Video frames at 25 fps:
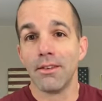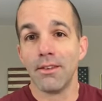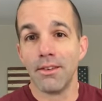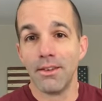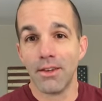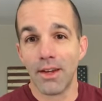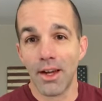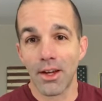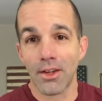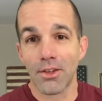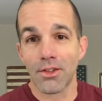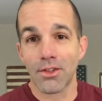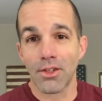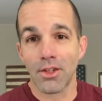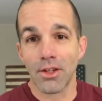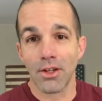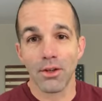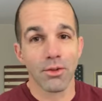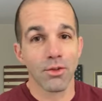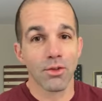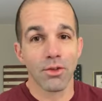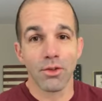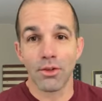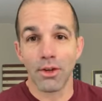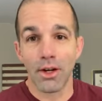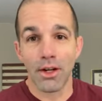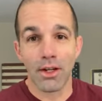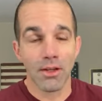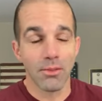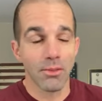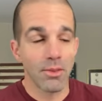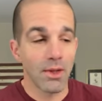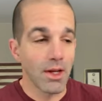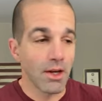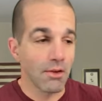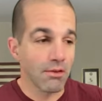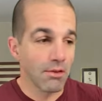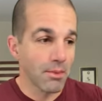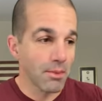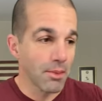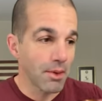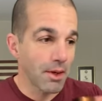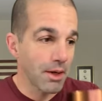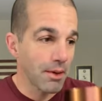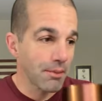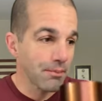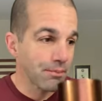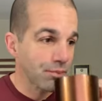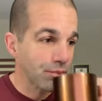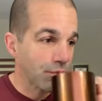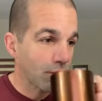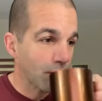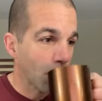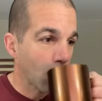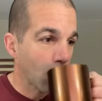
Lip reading: next year. It was great to meet everybody.